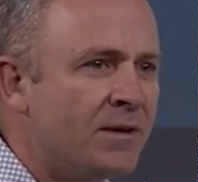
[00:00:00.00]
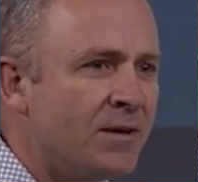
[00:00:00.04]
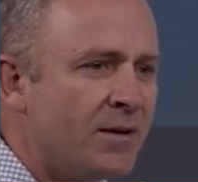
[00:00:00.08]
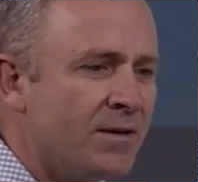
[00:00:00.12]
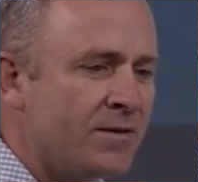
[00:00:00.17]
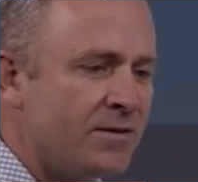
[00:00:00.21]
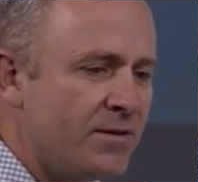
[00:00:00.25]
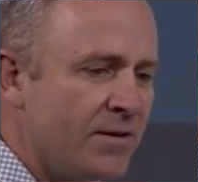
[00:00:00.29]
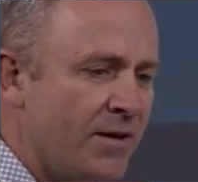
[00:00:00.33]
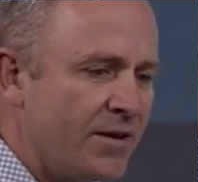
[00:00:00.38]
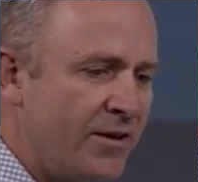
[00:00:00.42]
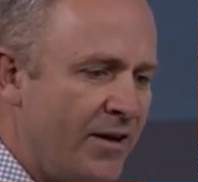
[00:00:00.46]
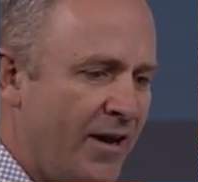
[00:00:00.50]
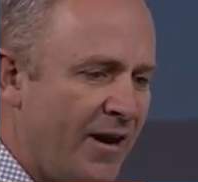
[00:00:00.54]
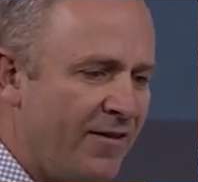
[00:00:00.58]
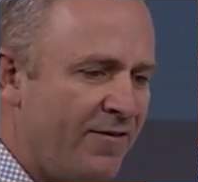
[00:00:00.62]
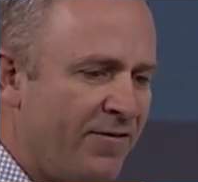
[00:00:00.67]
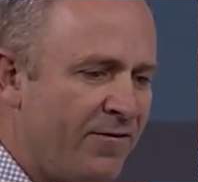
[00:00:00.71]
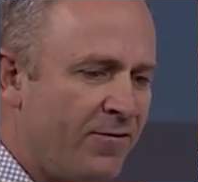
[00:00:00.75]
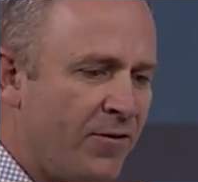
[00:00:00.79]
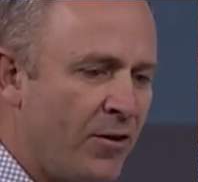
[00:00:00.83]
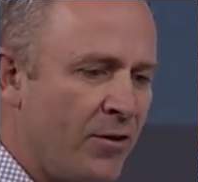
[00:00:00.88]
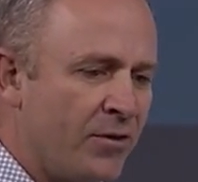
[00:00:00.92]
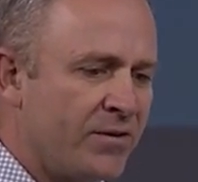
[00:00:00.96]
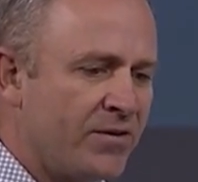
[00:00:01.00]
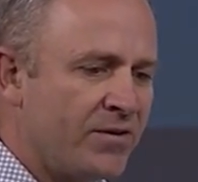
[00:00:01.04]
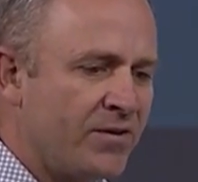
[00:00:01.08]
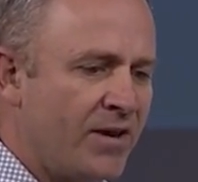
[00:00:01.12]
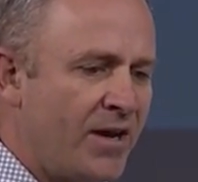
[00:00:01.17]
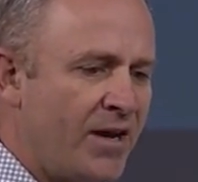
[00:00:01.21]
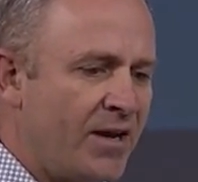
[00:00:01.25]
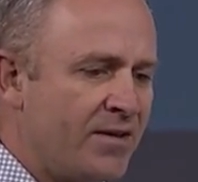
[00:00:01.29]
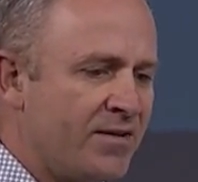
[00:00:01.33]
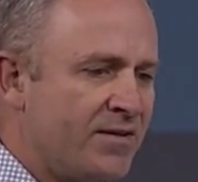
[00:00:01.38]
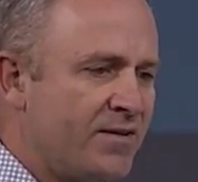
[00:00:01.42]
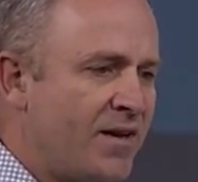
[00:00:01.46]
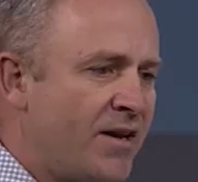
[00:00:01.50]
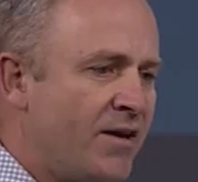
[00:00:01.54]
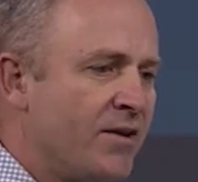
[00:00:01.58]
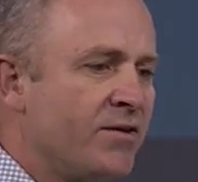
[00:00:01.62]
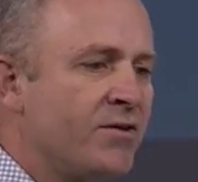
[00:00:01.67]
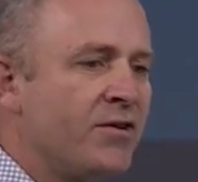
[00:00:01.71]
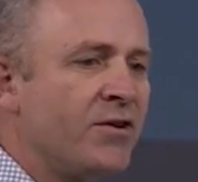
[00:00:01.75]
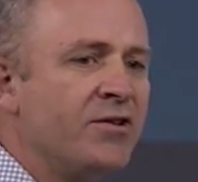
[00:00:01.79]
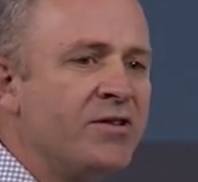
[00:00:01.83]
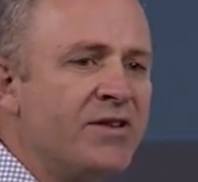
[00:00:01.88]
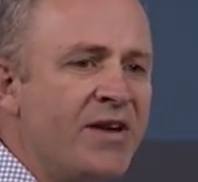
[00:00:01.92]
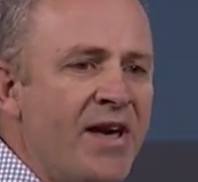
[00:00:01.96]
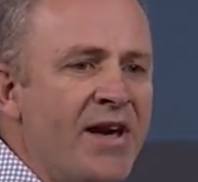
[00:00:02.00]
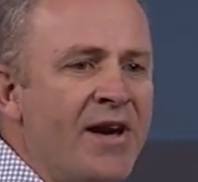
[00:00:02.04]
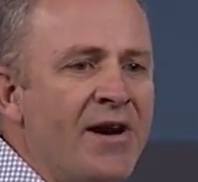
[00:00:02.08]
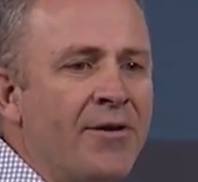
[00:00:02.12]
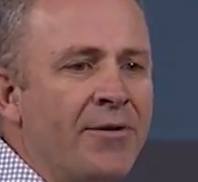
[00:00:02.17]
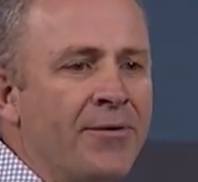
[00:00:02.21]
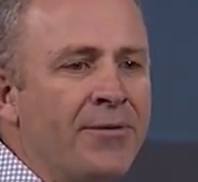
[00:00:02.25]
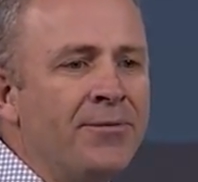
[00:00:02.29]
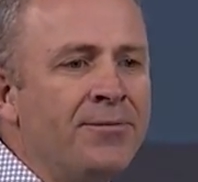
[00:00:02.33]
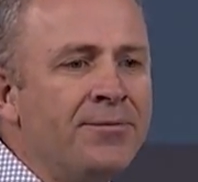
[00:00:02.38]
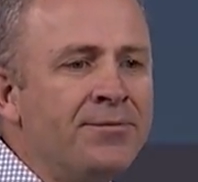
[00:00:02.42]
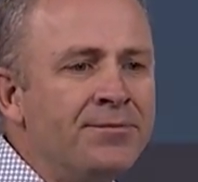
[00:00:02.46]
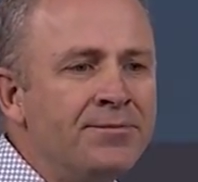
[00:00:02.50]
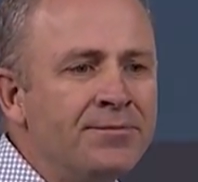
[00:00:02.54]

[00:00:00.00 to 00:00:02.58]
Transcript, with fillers: So you have folks saying, sales are down.